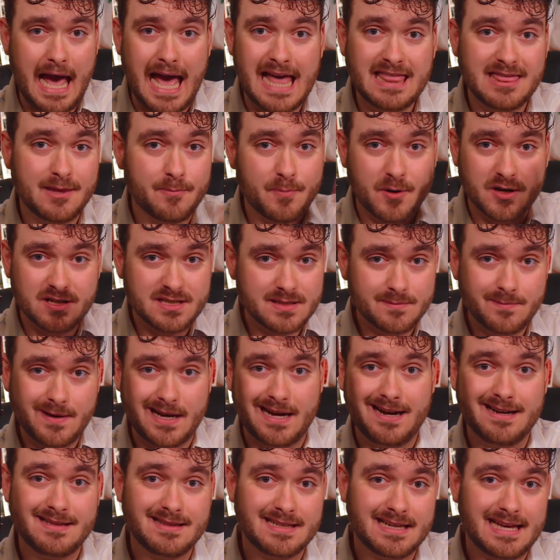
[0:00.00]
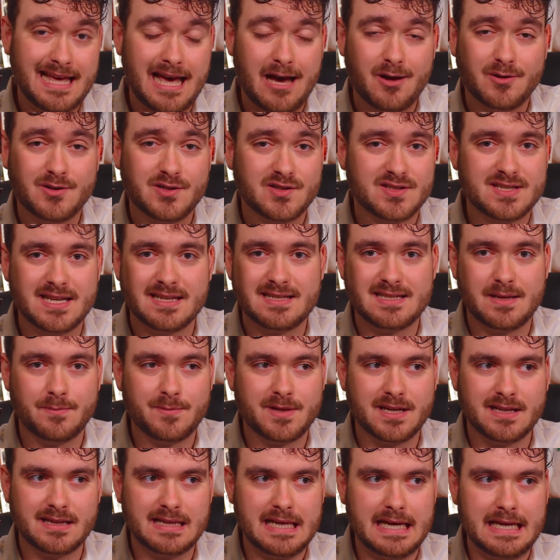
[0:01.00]
and the person behind the counter said
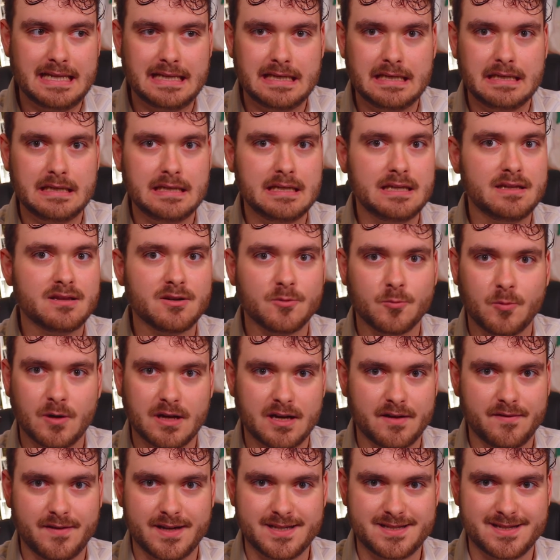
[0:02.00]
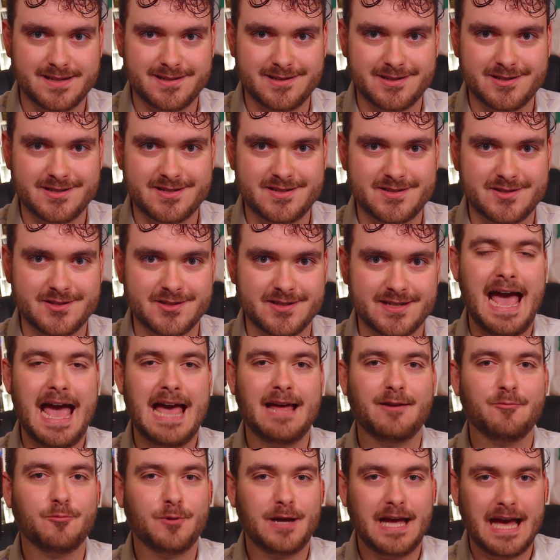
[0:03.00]
something that neither one of us understood,
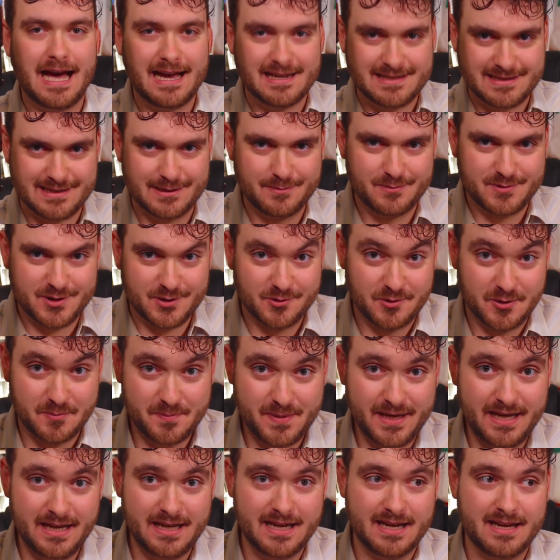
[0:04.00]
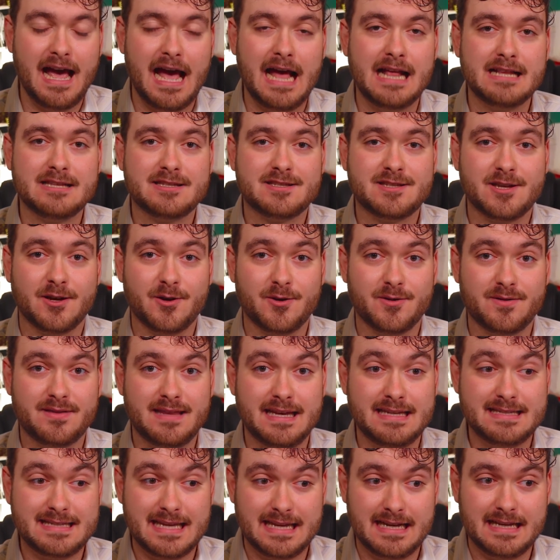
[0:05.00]
and we asked them to repeat it, and so
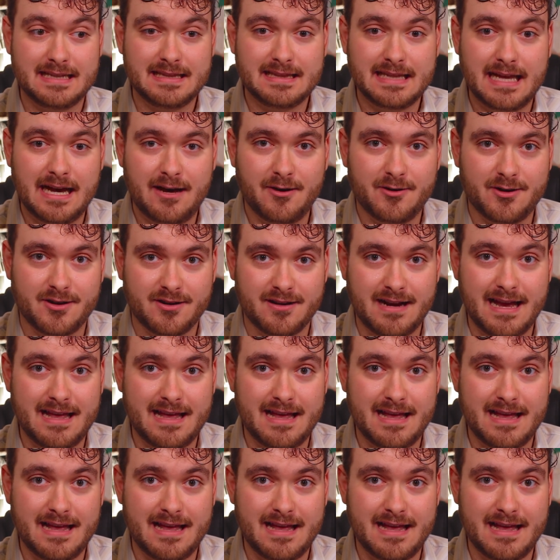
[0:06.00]
they said it louder,